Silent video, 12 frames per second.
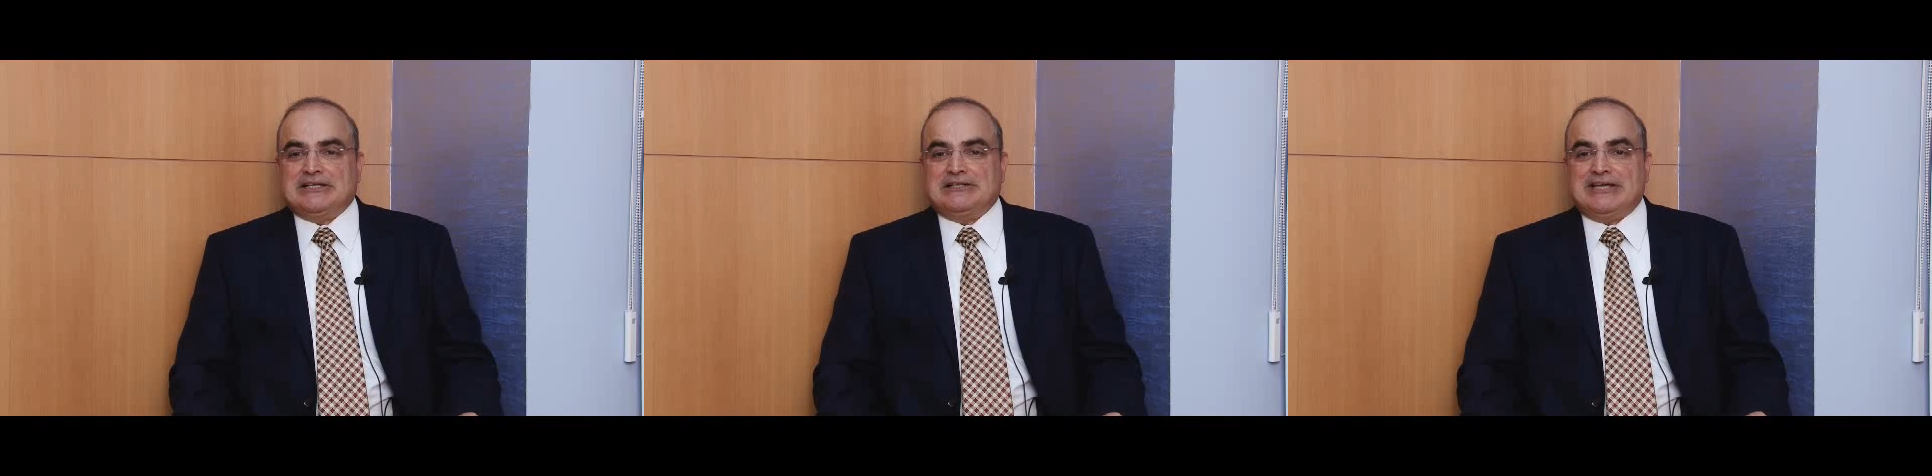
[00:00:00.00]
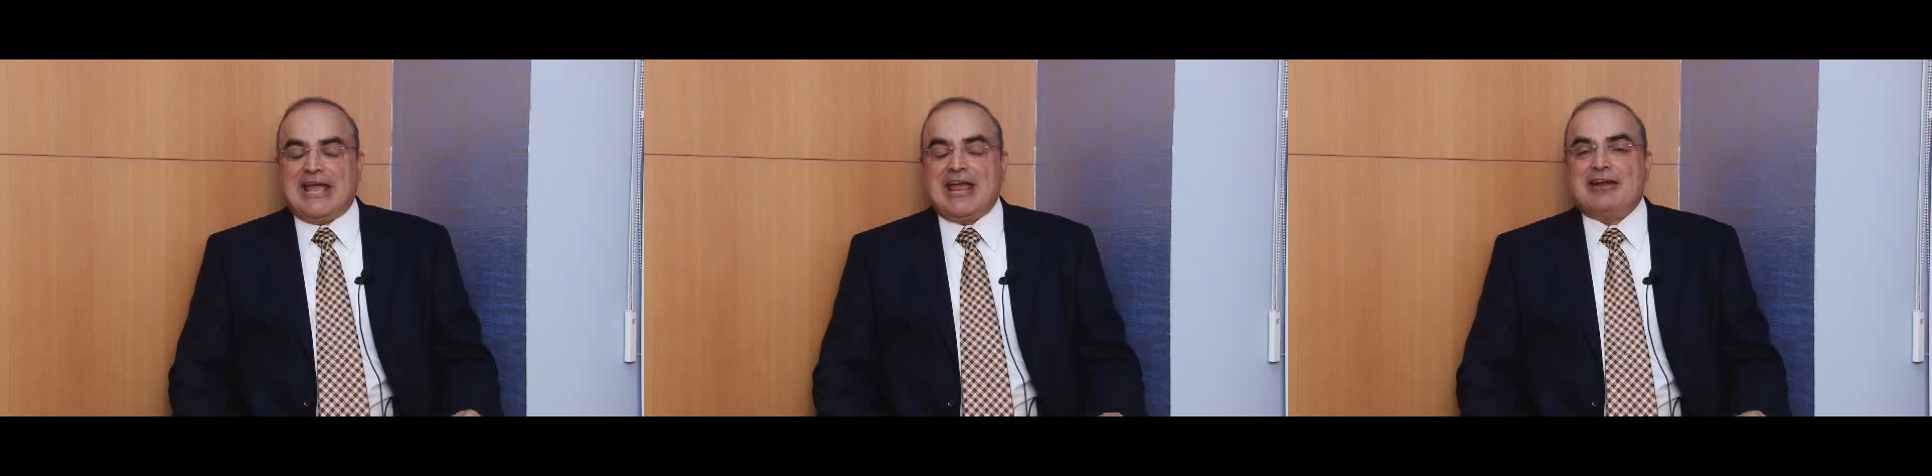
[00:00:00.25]

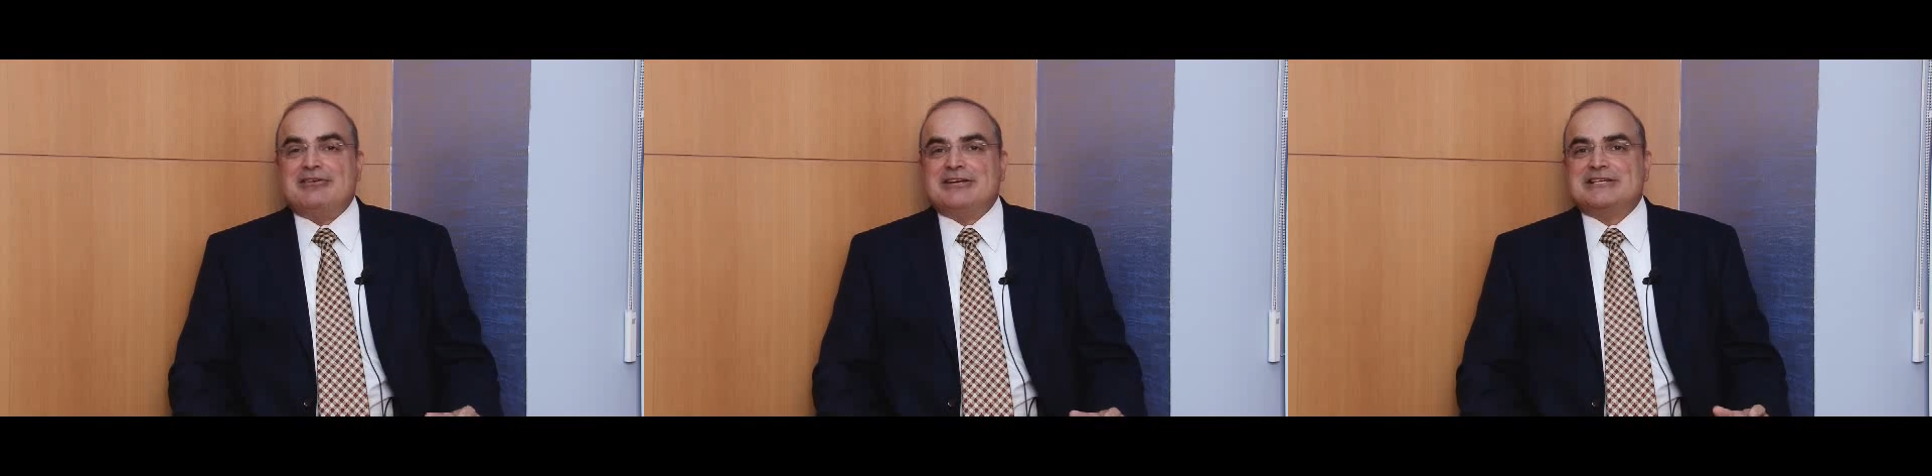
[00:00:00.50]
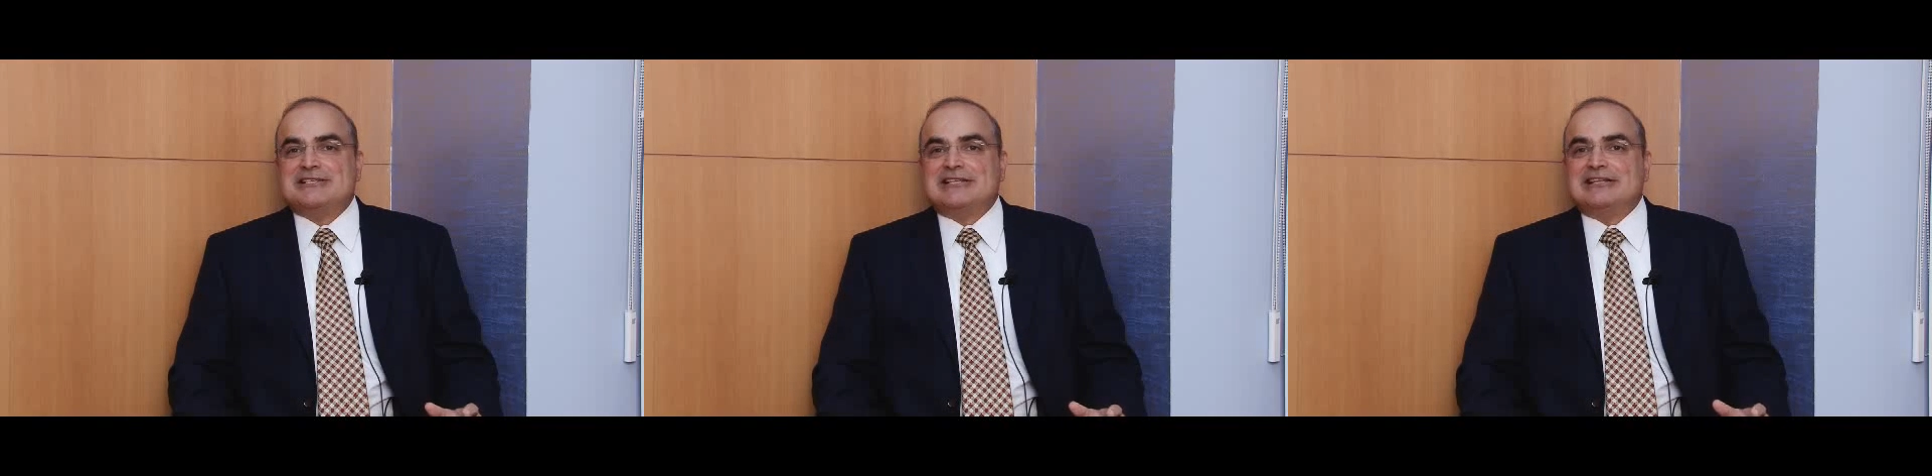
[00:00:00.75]
The
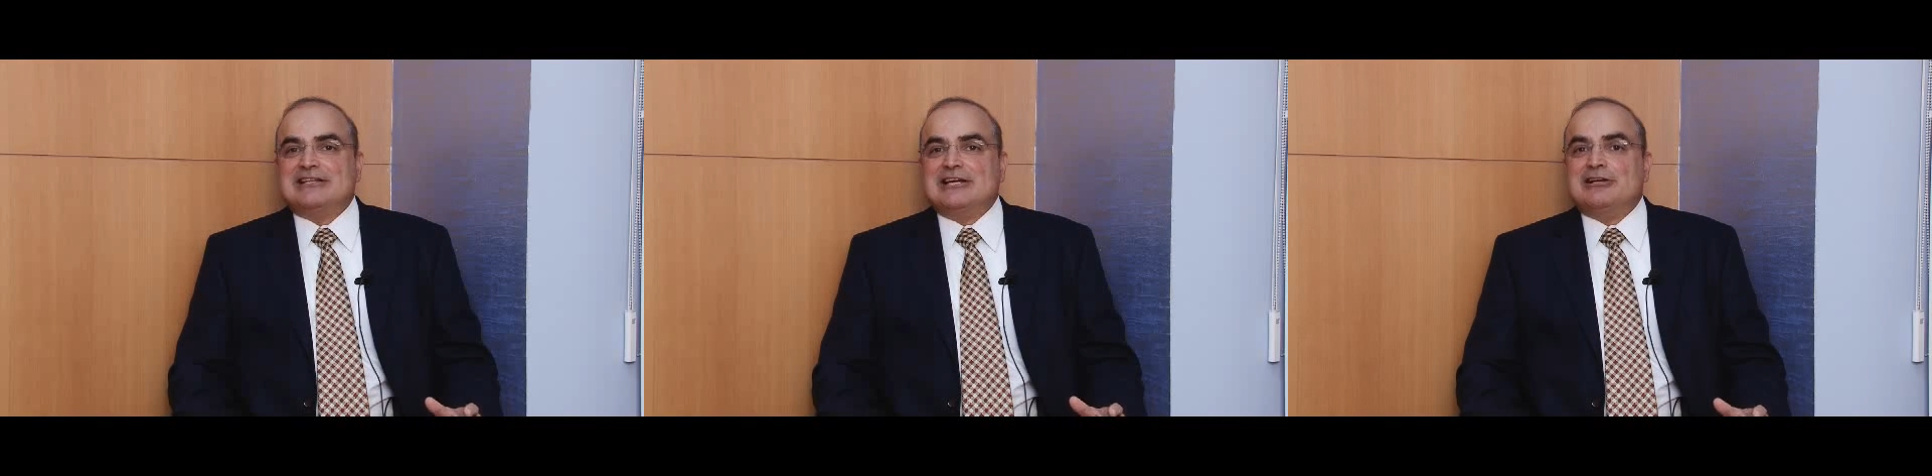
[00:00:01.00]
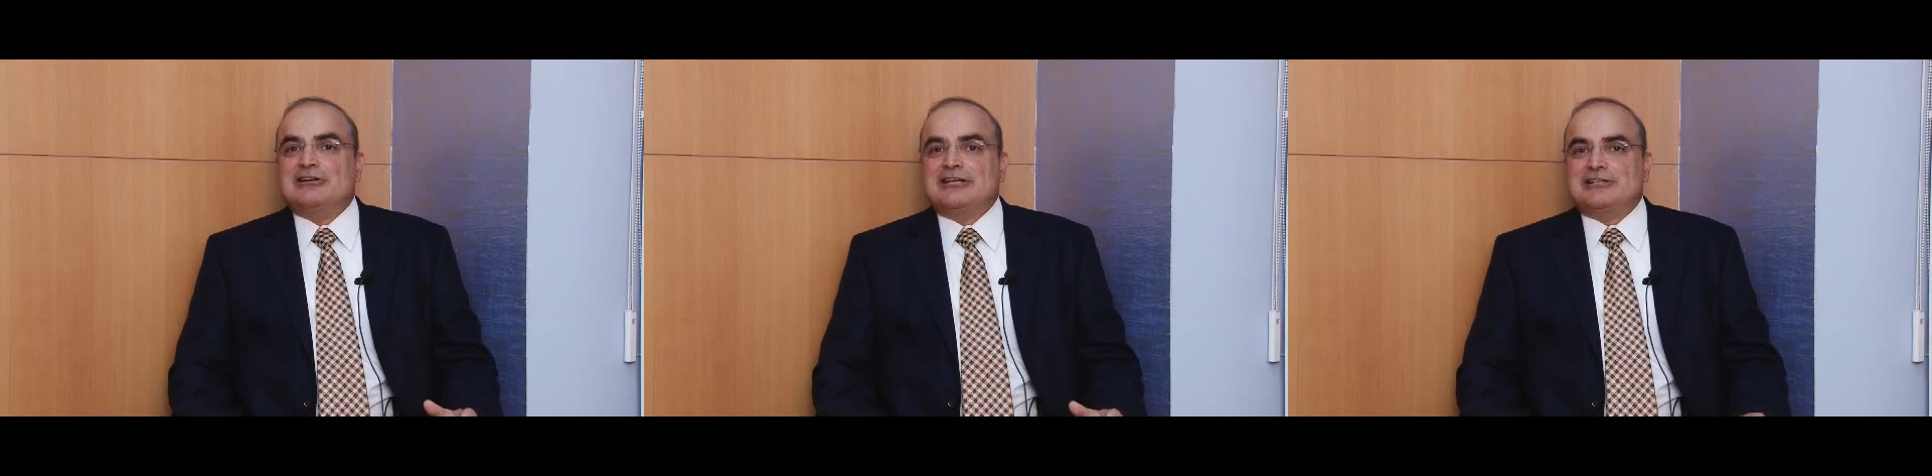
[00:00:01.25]
areas that they're
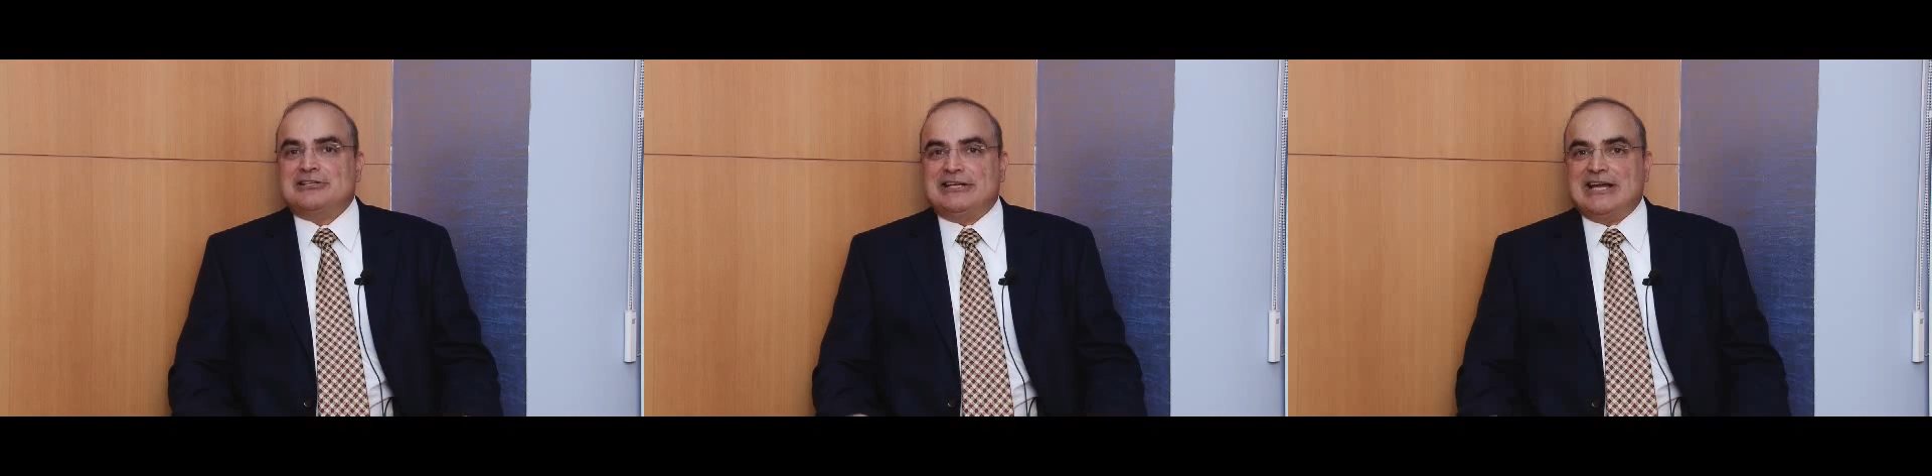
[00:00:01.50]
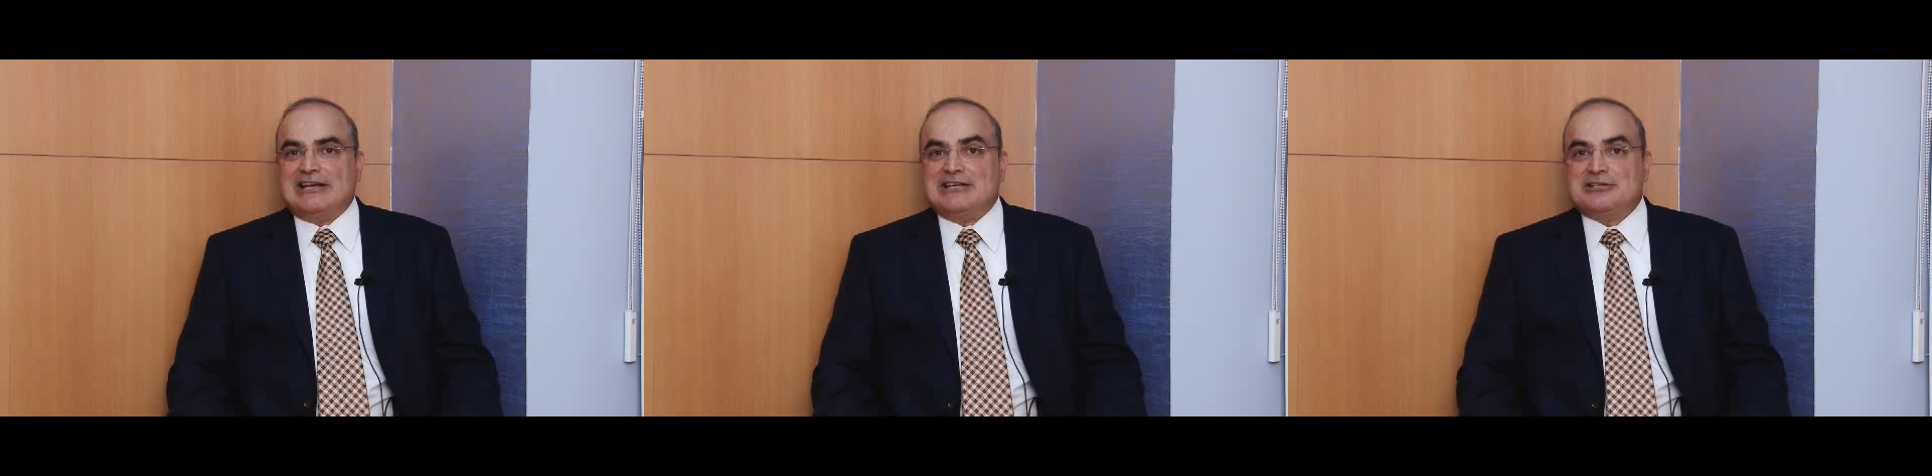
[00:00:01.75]
looking to
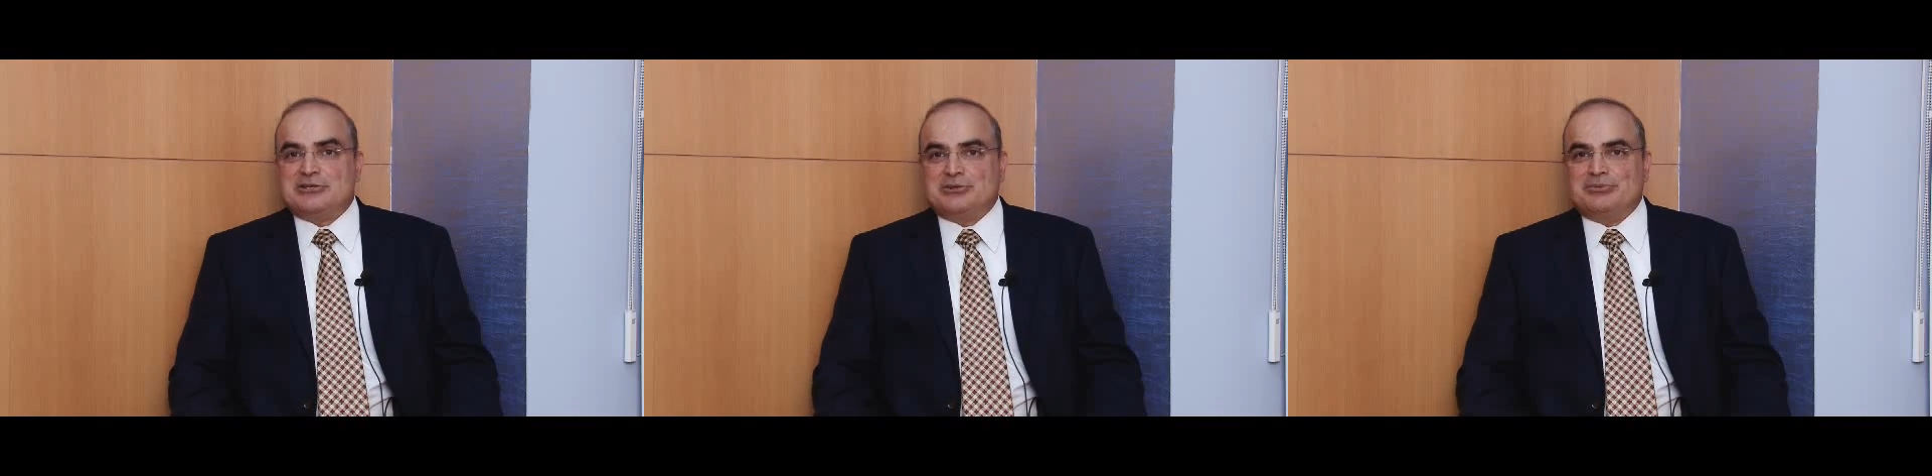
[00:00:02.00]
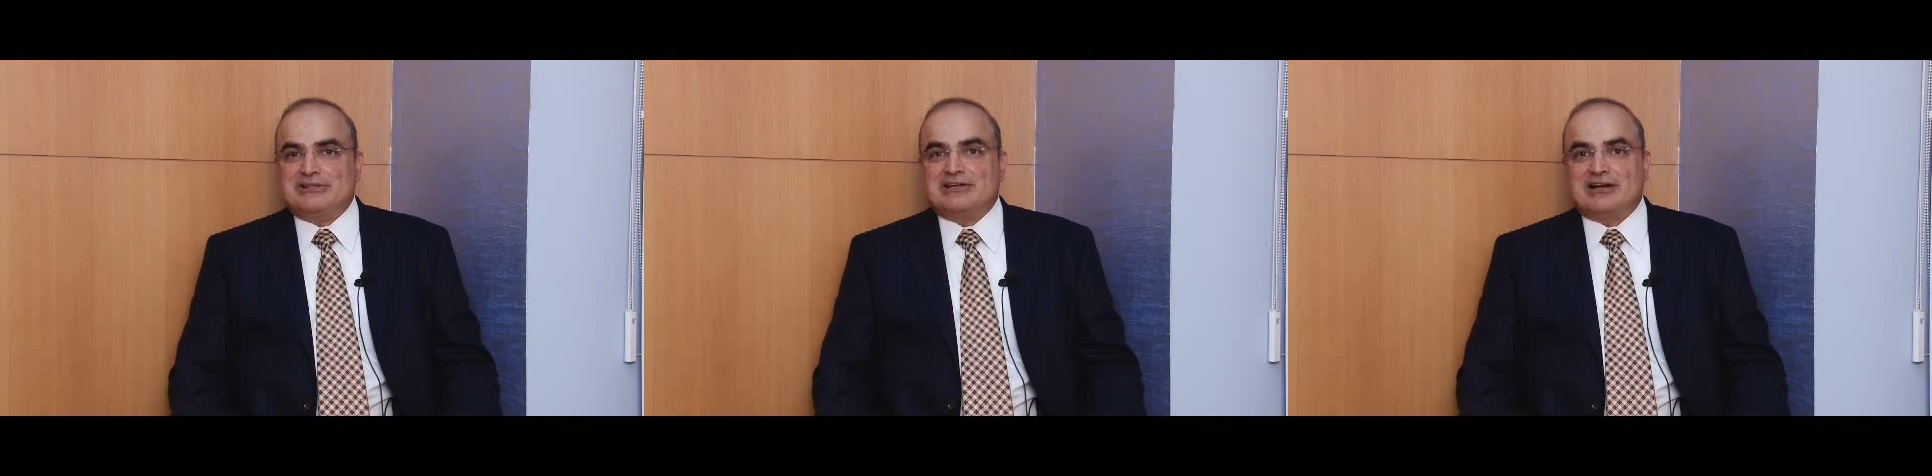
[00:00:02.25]
get into with the